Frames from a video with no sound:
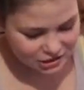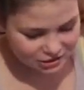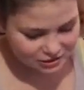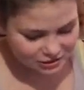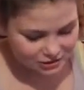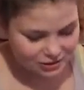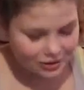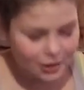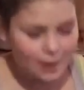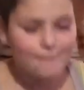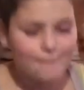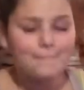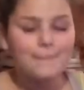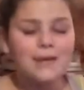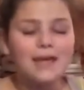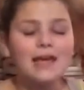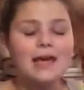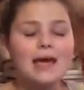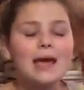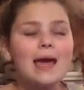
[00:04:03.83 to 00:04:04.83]
to
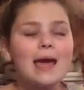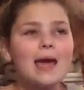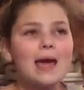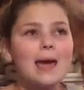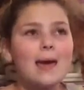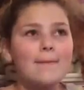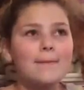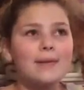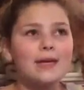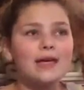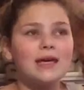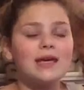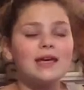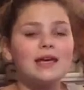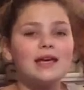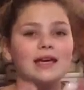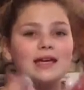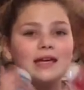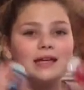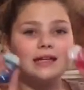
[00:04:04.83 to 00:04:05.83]
B and B
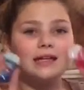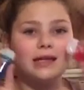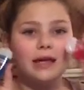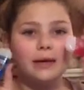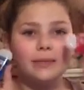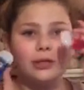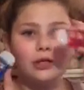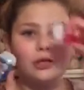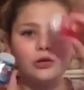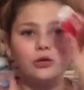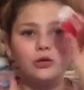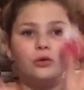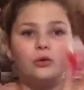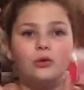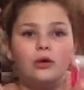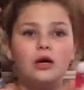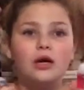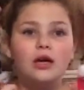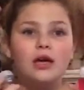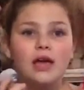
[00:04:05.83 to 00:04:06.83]
W
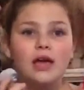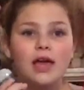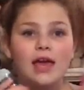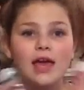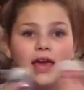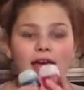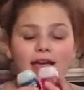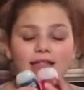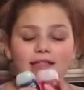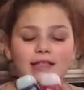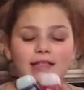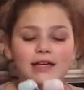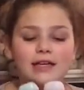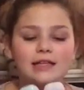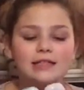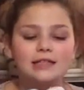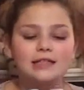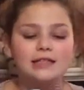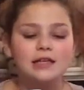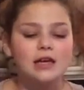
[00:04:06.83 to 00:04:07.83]
Dan
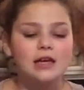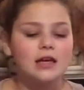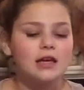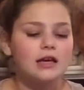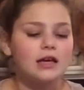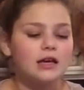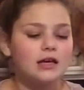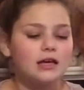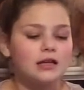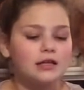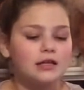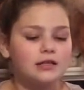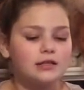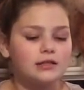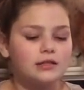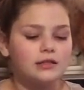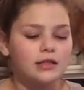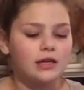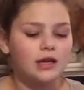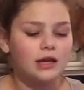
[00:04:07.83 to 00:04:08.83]
Sam's cause
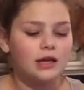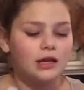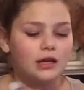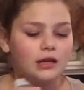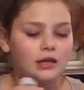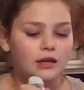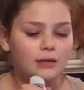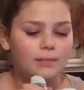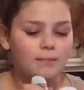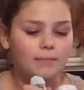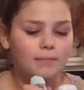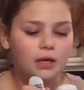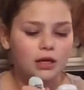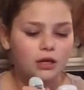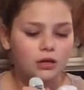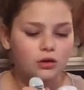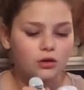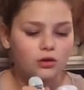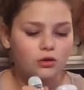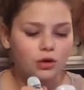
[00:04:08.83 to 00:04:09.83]
and pink
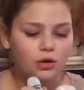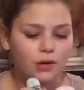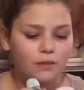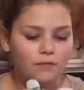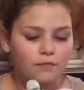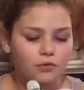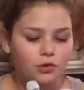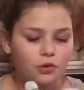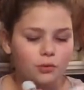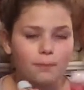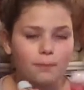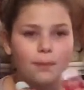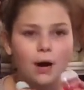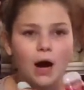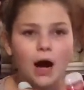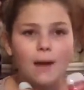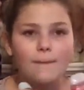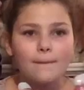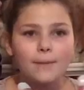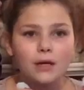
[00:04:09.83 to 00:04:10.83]
grapefruit
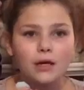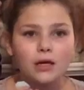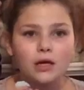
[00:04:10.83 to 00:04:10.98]
pop